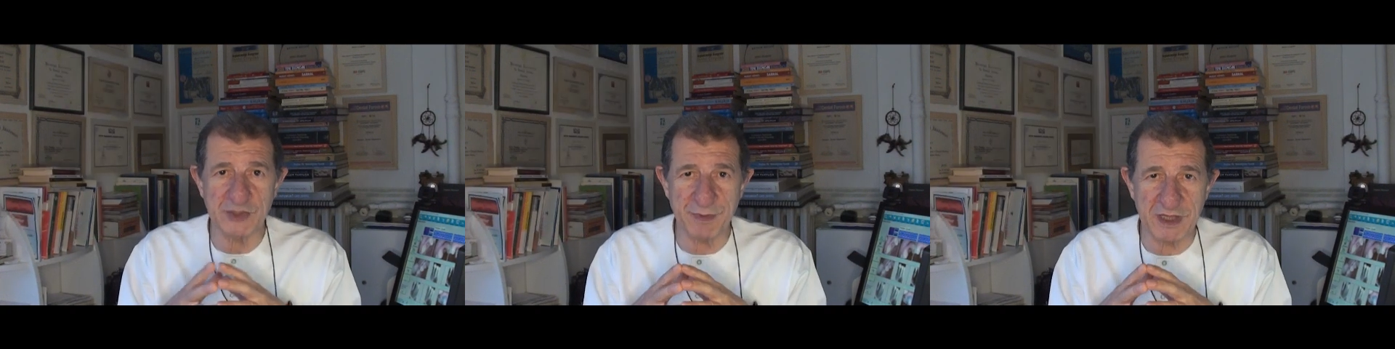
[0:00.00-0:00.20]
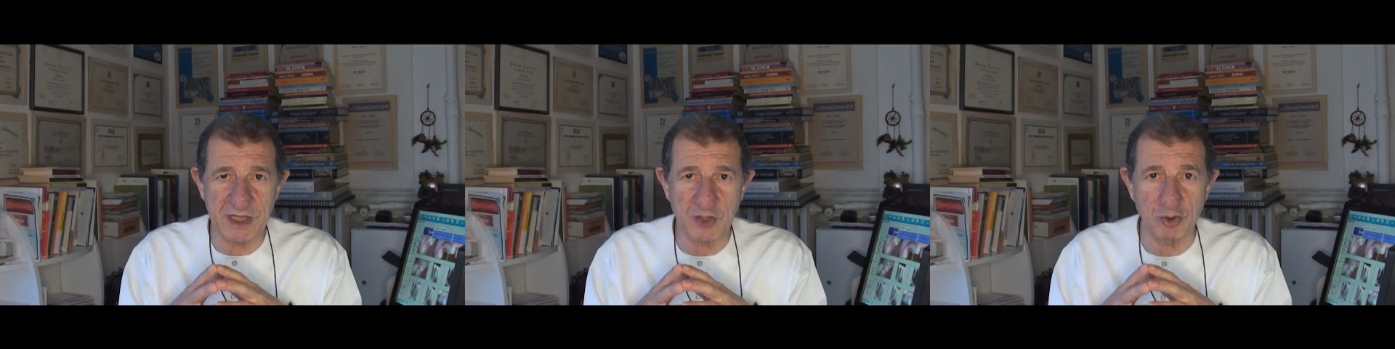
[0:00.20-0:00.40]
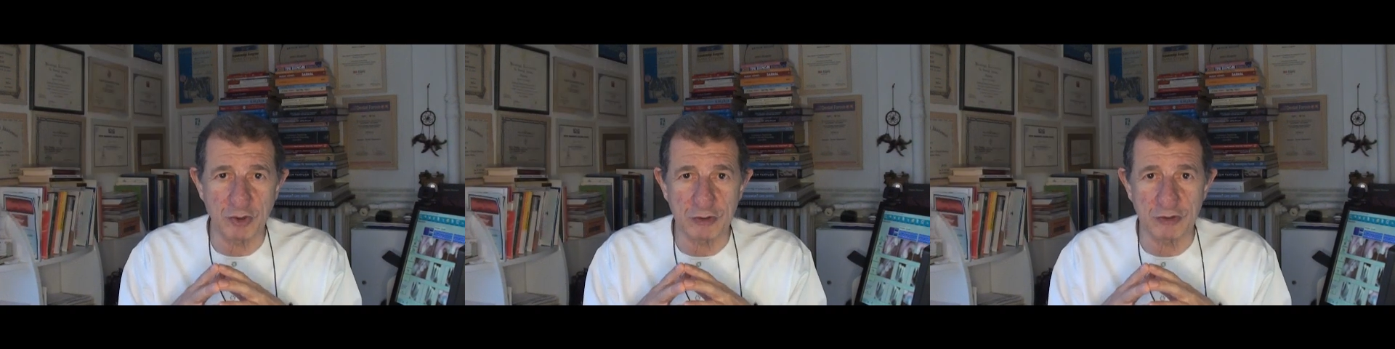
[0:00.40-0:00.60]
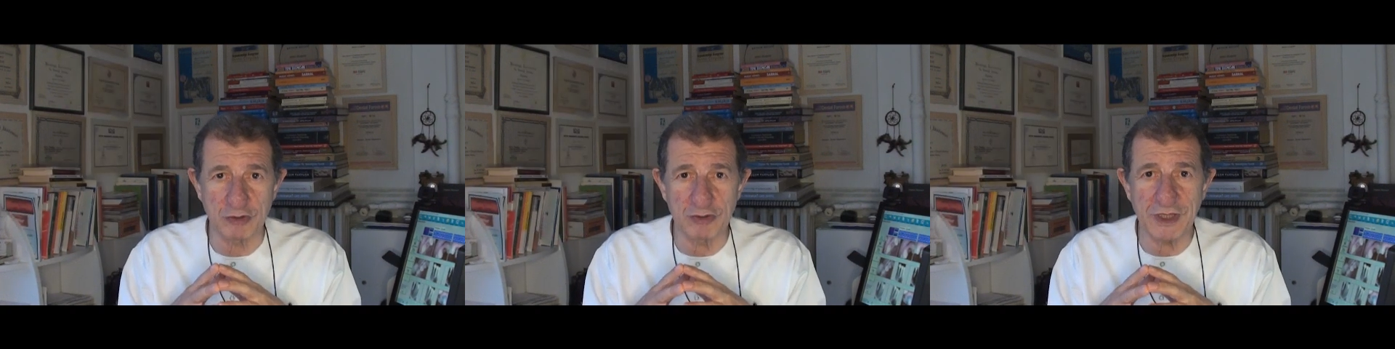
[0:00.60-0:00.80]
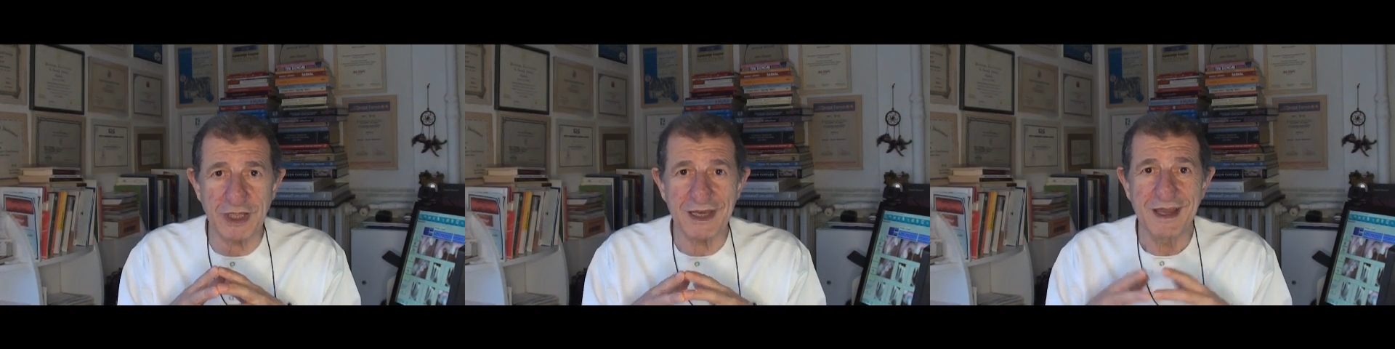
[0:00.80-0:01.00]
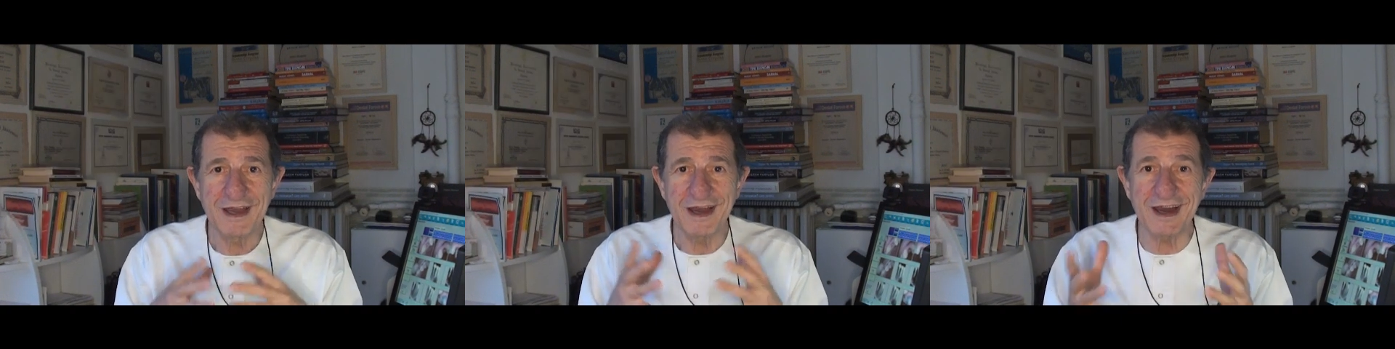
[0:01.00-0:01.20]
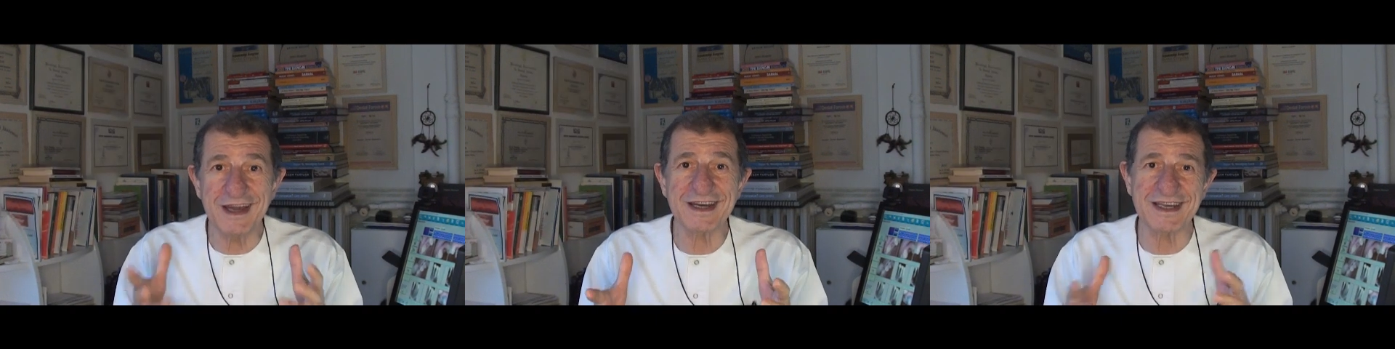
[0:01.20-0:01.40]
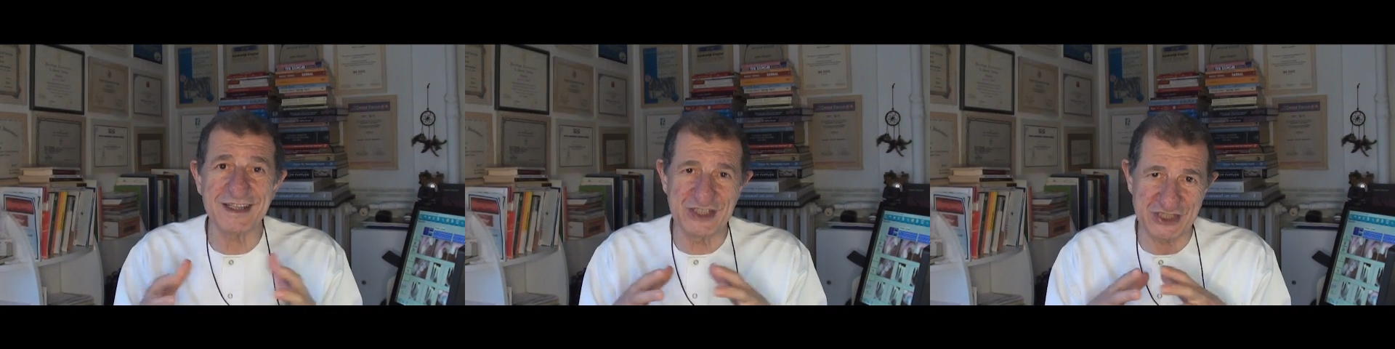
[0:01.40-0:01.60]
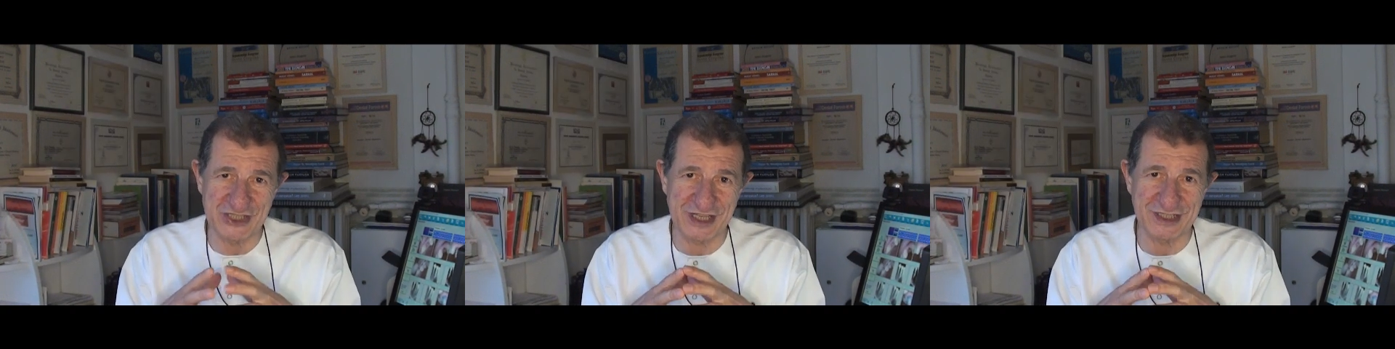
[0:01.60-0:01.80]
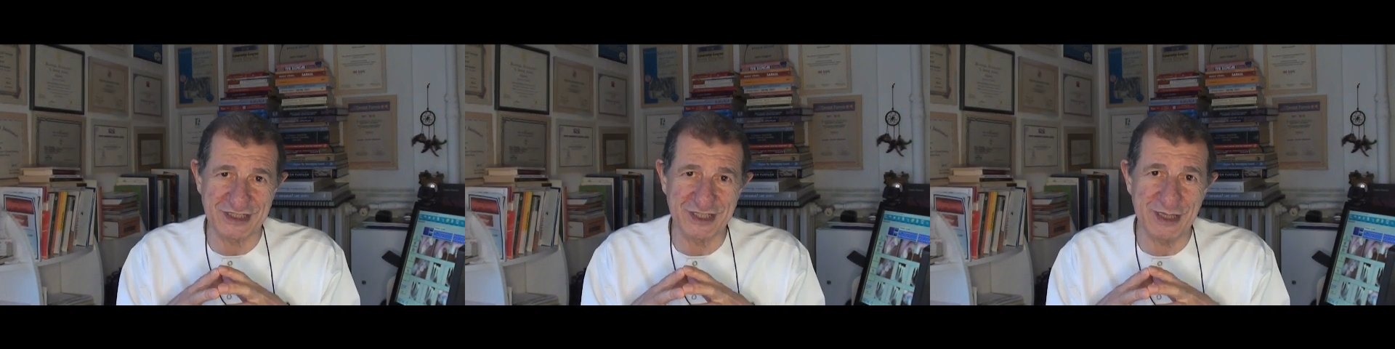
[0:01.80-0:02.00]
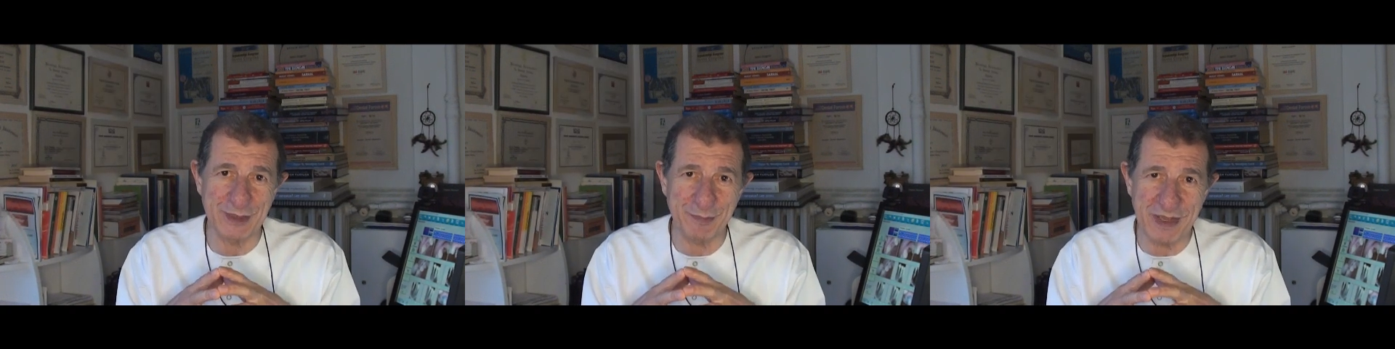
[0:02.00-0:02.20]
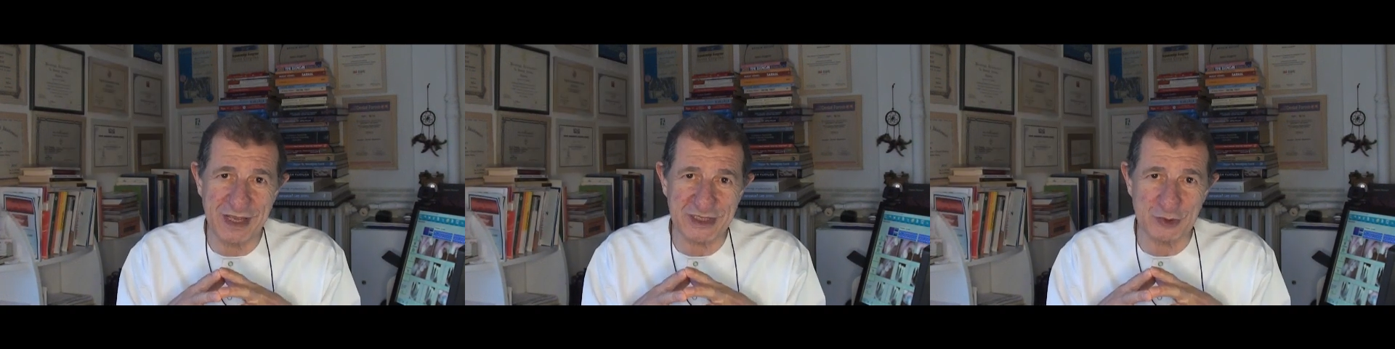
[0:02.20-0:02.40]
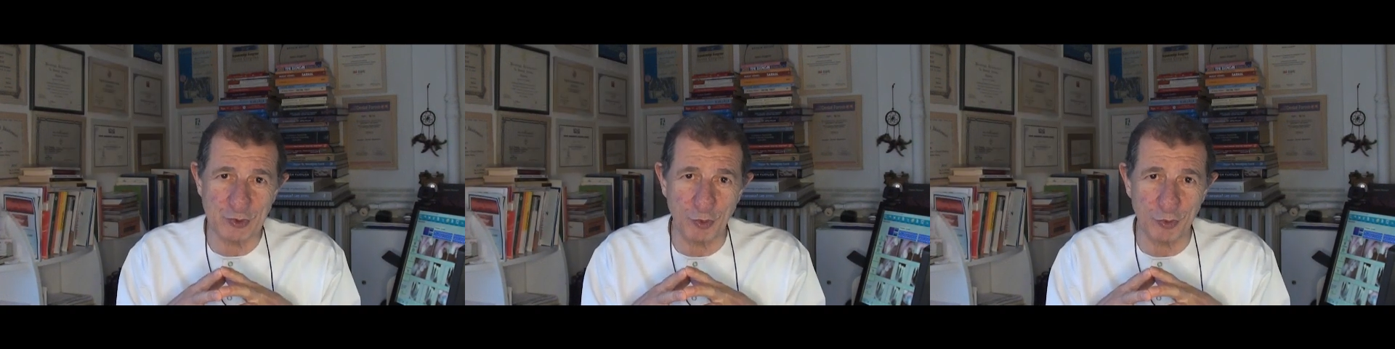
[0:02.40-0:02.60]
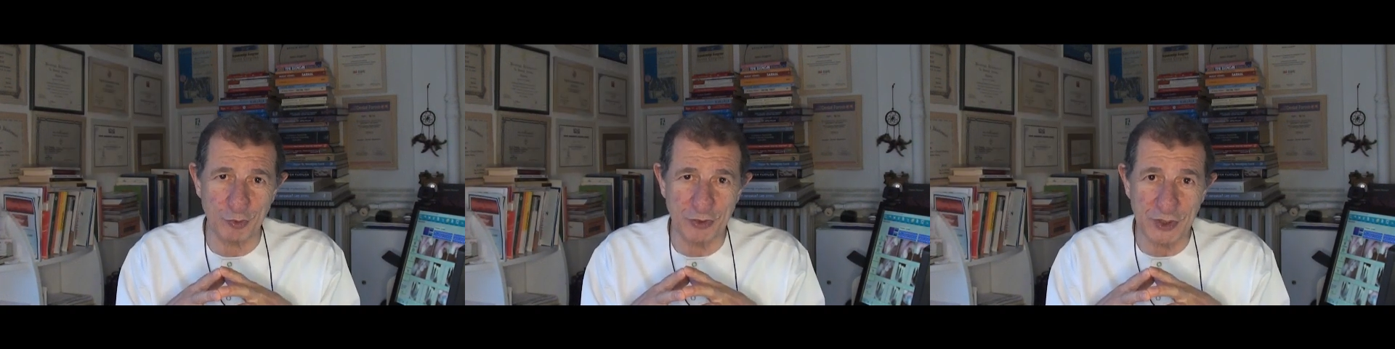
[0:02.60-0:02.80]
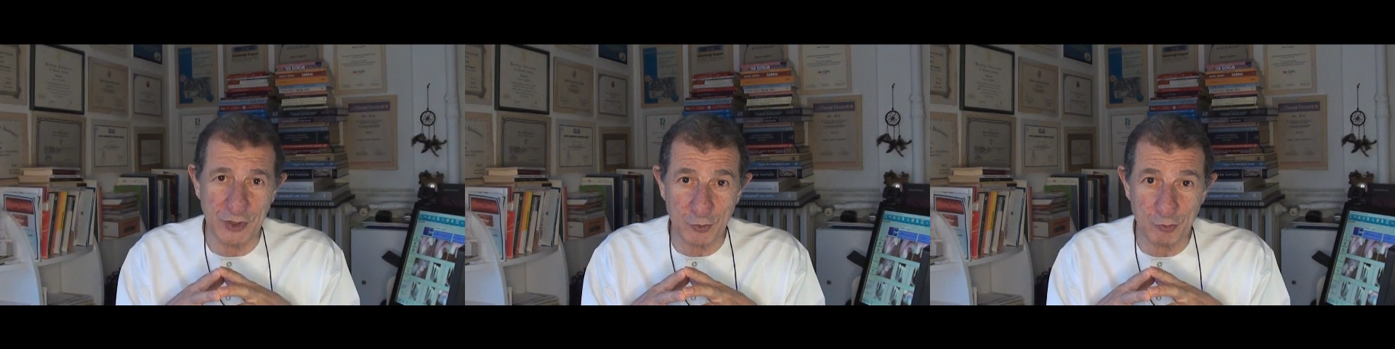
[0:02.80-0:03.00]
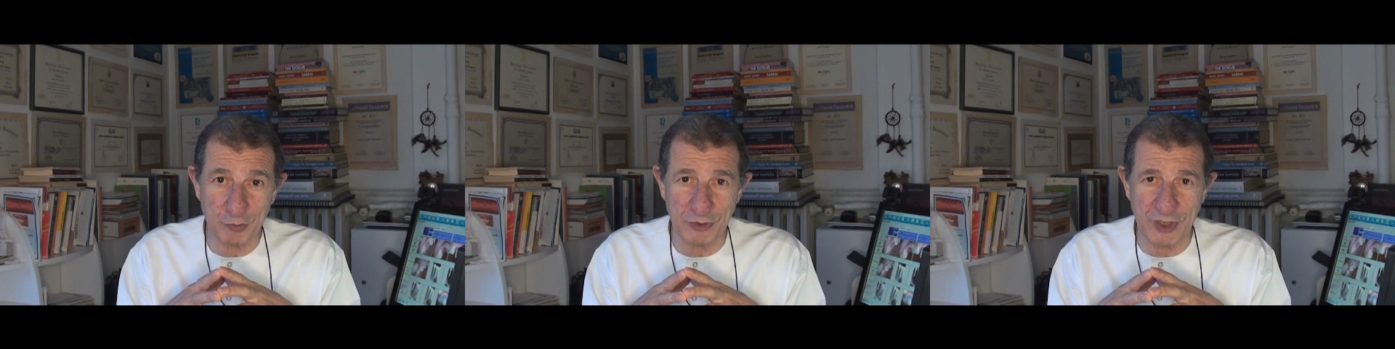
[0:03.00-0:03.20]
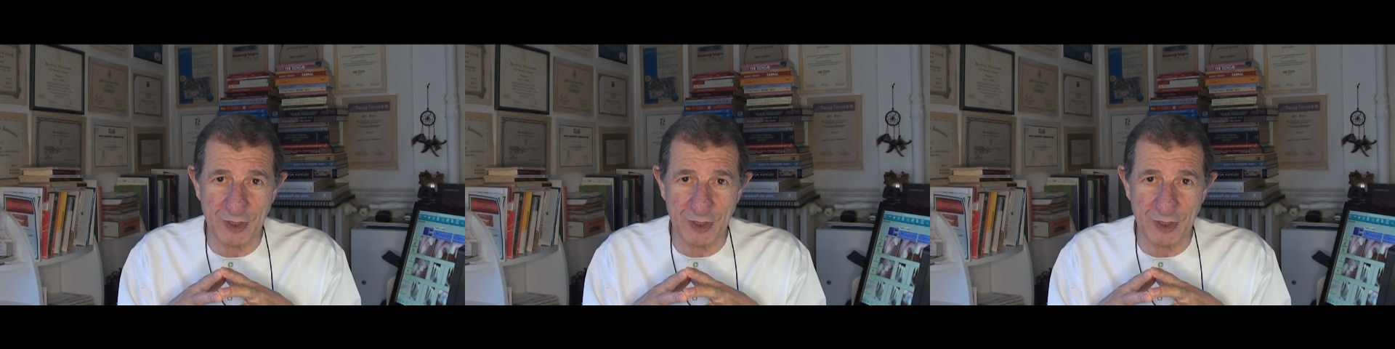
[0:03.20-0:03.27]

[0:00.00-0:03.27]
When the dentist thinks that a filling